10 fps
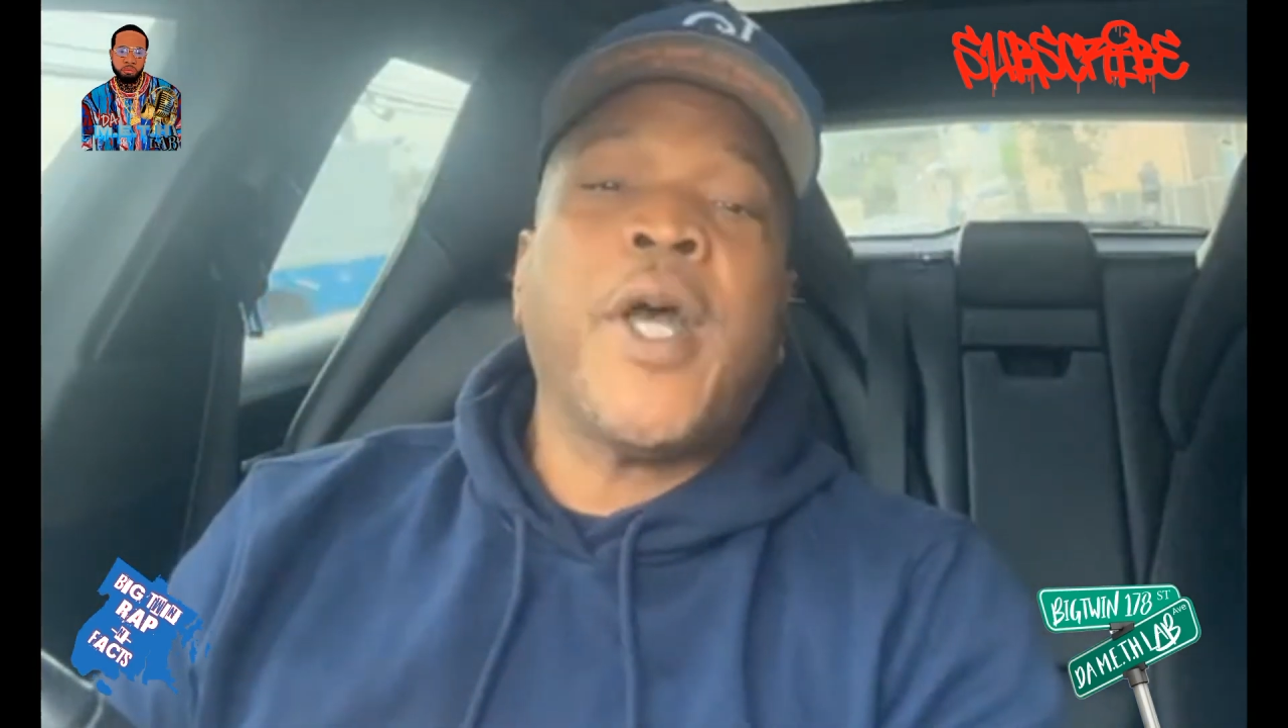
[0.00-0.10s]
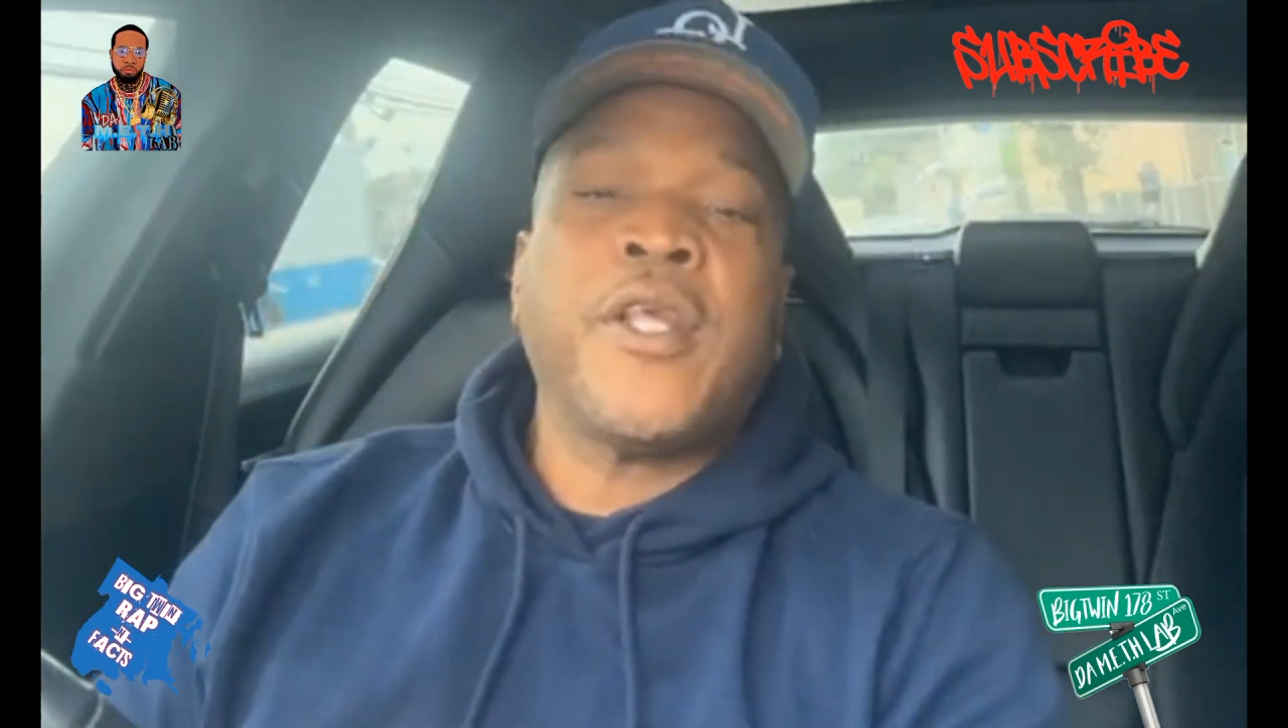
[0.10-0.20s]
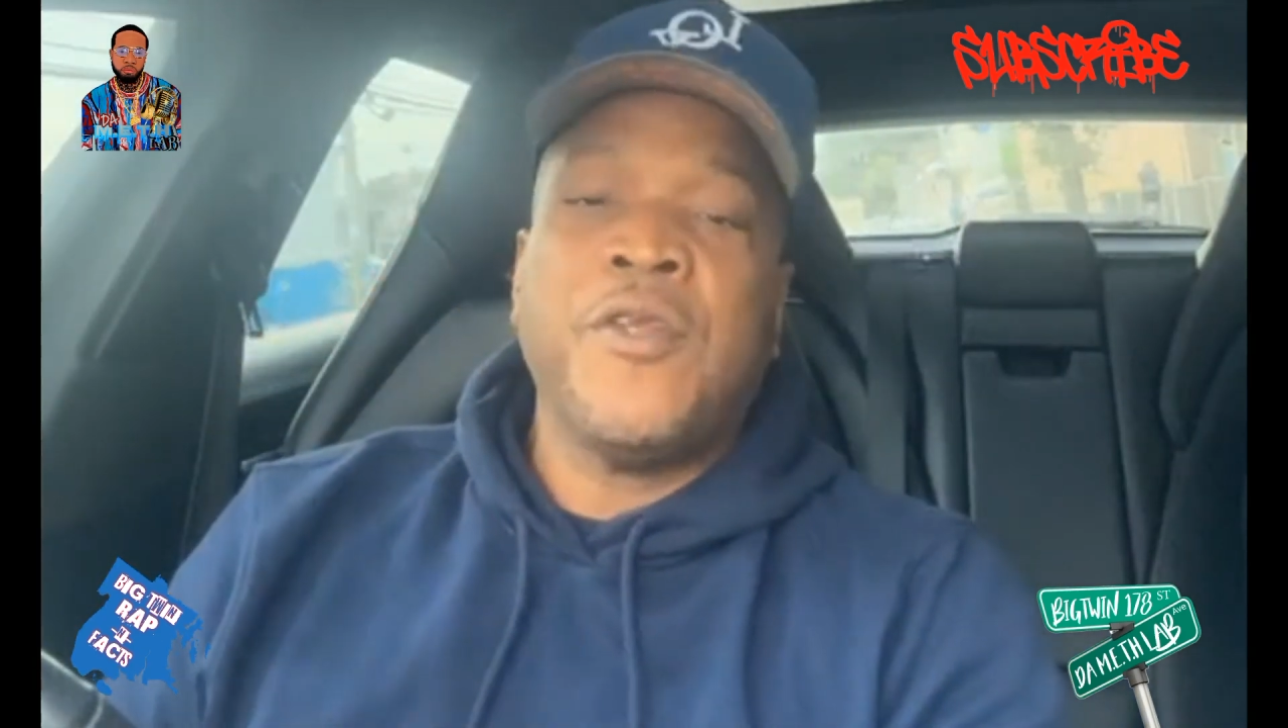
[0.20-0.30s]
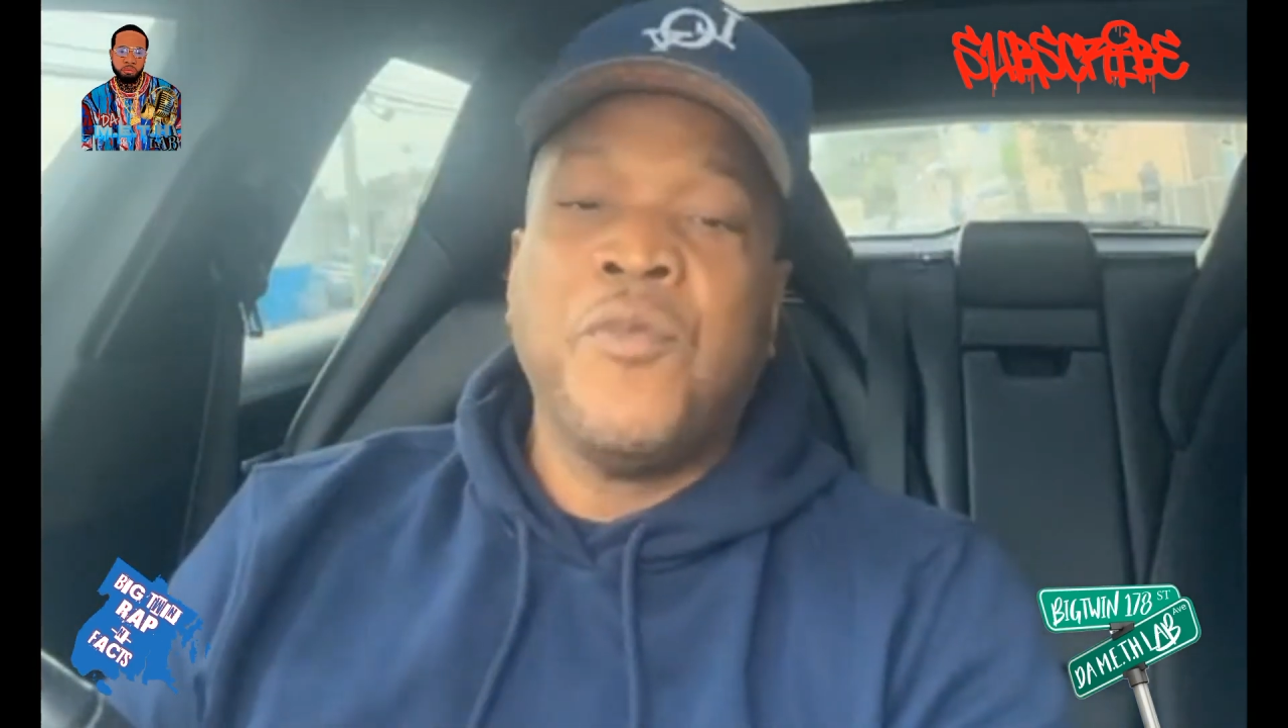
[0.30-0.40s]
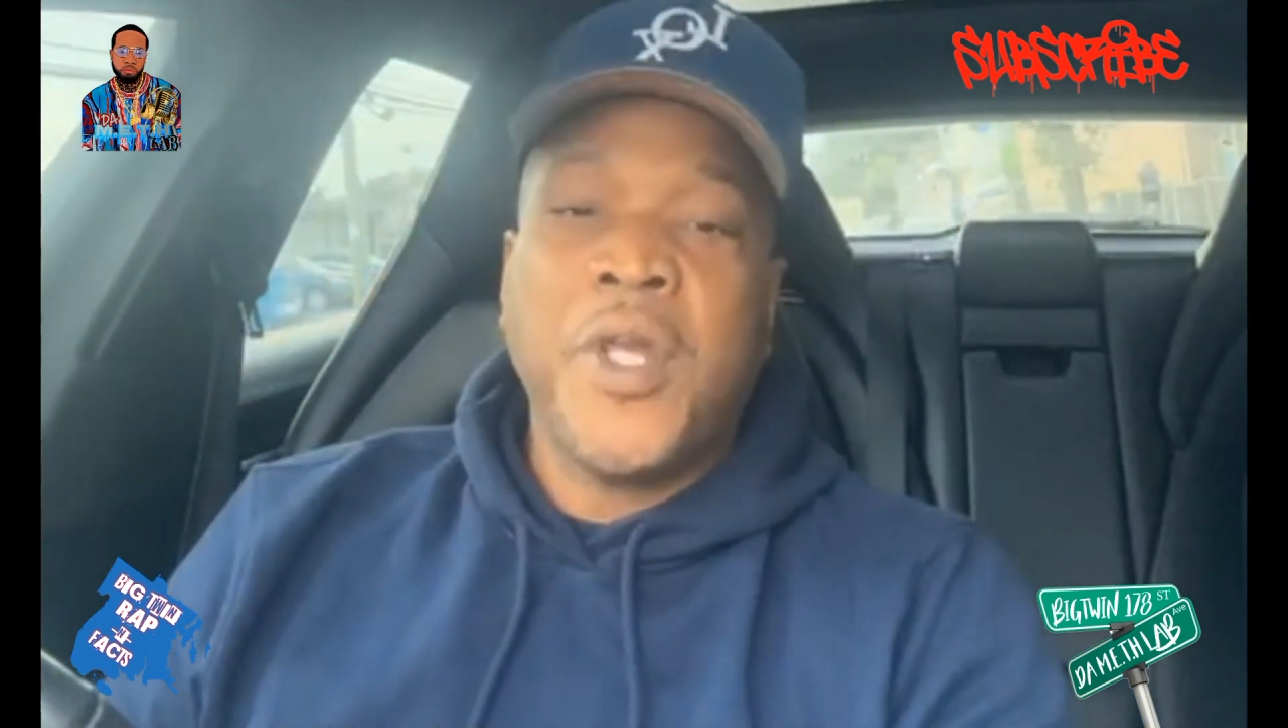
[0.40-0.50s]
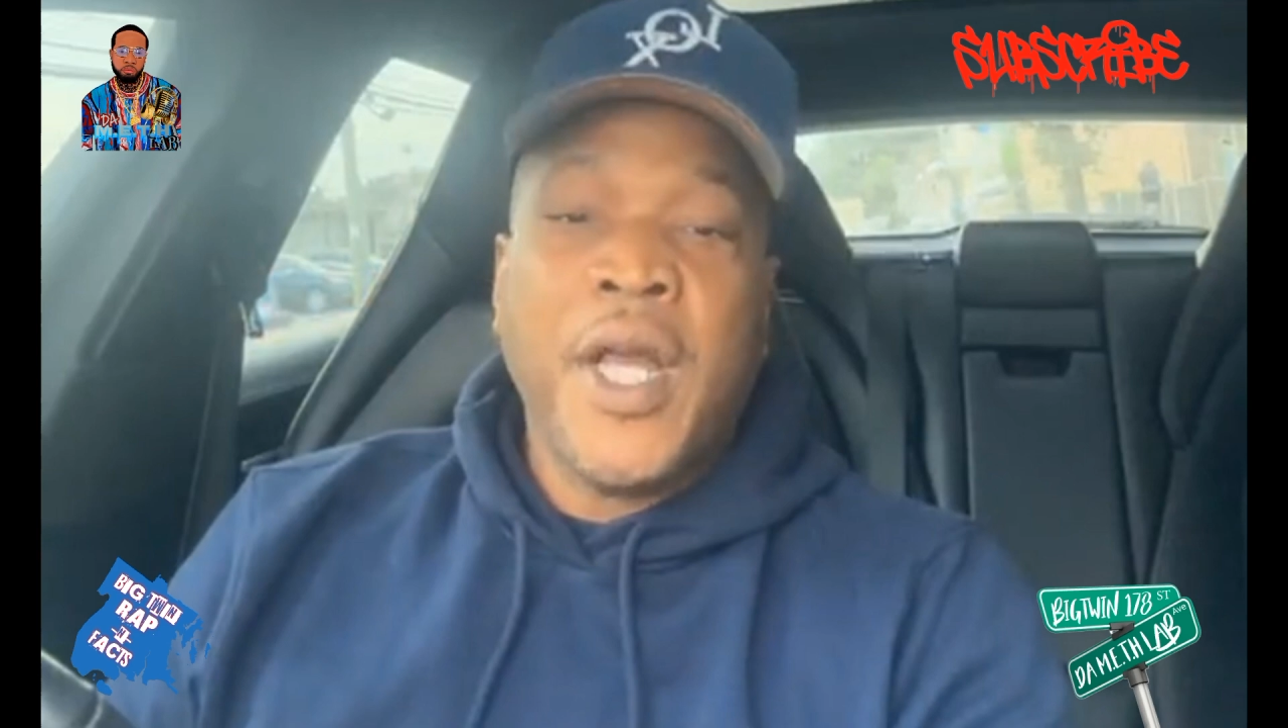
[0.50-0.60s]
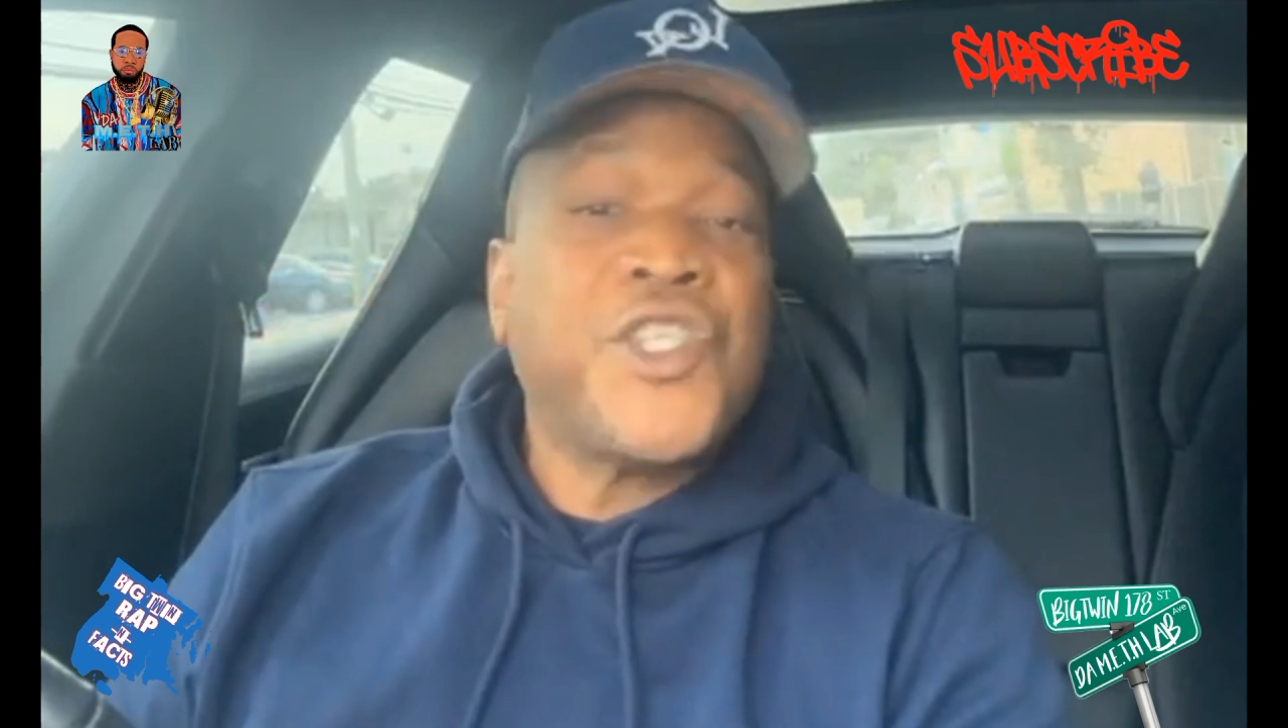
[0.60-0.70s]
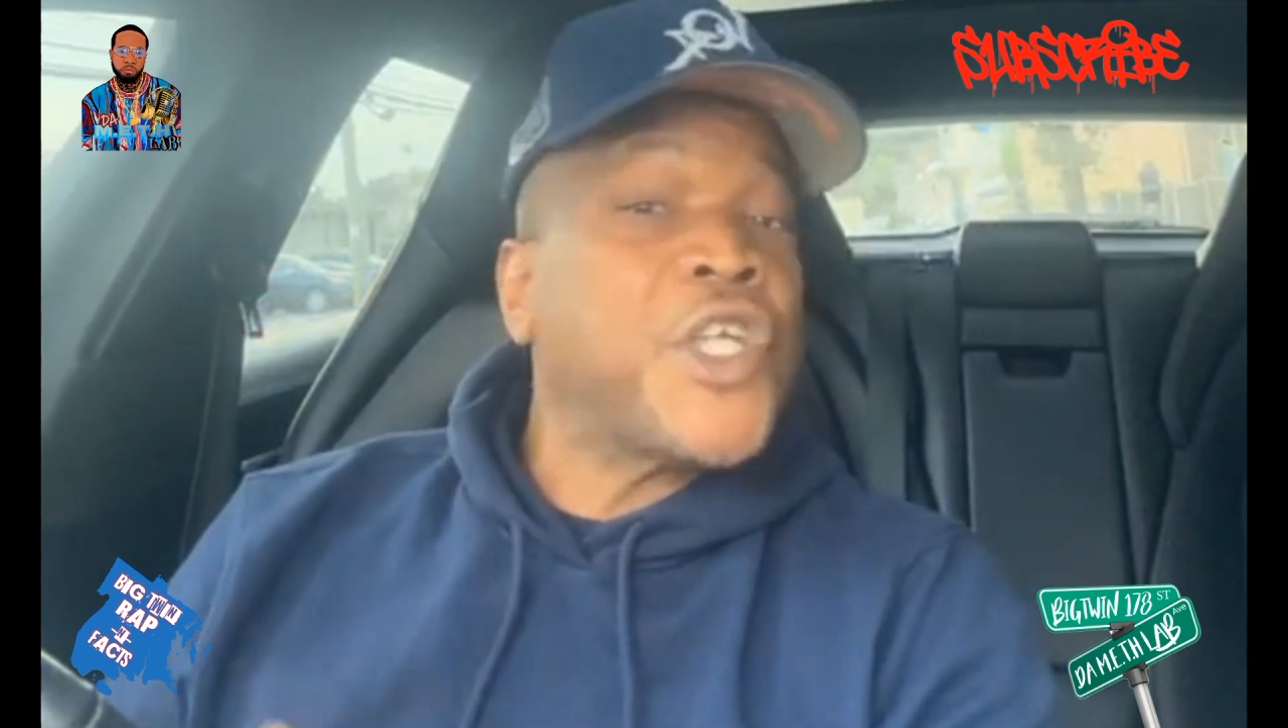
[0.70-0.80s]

better than me.